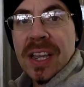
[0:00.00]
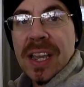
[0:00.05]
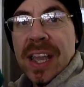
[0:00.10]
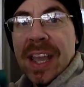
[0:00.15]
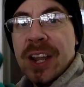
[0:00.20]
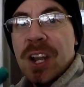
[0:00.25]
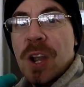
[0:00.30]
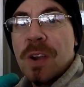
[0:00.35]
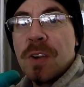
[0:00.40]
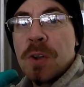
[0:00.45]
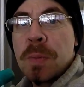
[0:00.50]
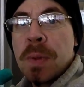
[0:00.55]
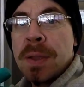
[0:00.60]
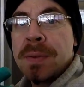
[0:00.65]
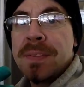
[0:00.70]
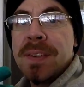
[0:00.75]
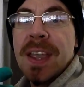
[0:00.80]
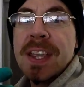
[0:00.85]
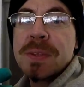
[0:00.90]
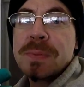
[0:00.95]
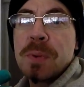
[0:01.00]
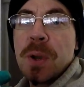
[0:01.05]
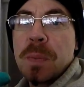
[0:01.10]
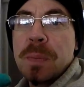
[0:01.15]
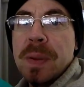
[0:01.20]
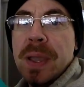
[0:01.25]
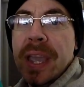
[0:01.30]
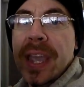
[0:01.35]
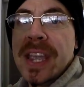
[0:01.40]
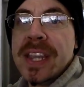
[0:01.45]
Head over to my
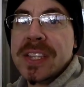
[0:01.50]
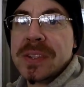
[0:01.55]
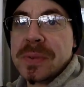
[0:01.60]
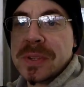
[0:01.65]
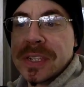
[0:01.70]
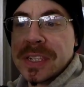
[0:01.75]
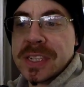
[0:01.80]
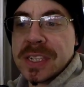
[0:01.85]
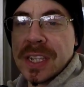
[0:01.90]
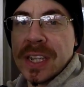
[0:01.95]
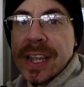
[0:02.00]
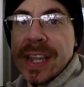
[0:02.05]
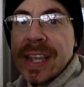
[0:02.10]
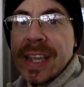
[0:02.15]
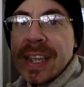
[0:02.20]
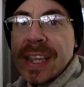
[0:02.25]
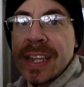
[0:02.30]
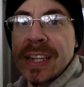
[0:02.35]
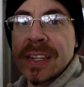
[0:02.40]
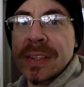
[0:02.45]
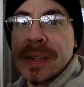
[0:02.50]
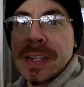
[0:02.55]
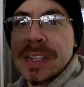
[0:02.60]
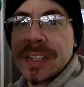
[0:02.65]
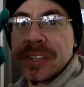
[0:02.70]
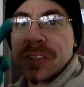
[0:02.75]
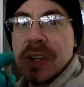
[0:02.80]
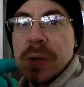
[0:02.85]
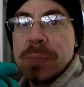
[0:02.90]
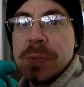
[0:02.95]
Facebook page, which is a link in the
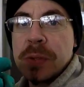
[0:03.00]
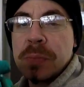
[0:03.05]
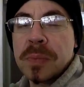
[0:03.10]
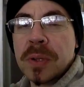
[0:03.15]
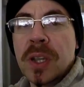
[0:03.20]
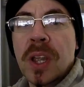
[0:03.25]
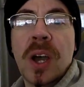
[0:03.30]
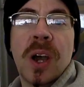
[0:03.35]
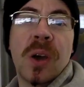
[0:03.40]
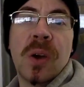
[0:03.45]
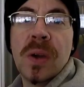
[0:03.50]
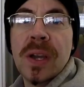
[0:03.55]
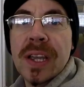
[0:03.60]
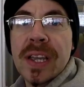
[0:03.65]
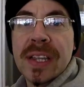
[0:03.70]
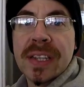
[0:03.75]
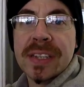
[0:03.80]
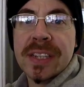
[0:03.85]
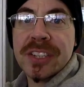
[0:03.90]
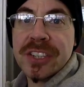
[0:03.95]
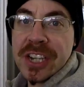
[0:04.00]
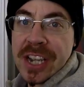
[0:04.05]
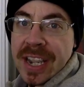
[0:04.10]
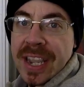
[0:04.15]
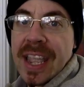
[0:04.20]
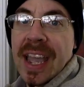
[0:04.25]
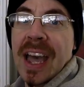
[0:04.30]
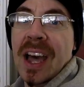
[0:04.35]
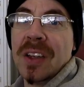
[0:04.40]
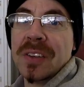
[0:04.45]
description below, to
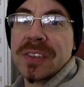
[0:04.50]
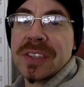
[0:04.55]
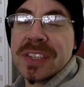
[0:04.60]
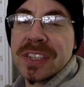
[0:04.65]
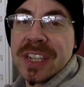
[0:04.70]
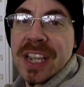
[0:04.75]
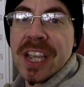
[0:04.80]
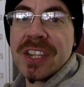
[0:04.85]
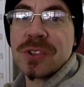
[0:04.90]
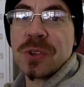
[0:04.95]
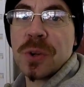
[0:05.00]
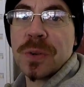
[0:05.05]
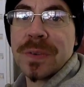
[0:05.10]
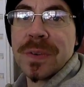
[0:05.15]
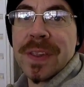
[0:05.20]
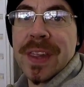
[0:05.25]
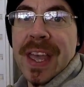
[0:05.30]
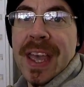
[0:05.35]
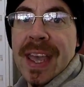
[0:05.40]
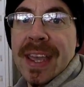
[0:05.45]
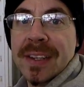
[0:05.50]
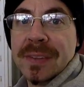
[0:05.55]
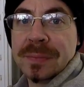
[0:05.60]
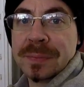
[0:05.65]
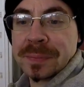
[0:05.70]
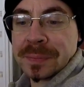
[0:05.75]
check out the schedule for that.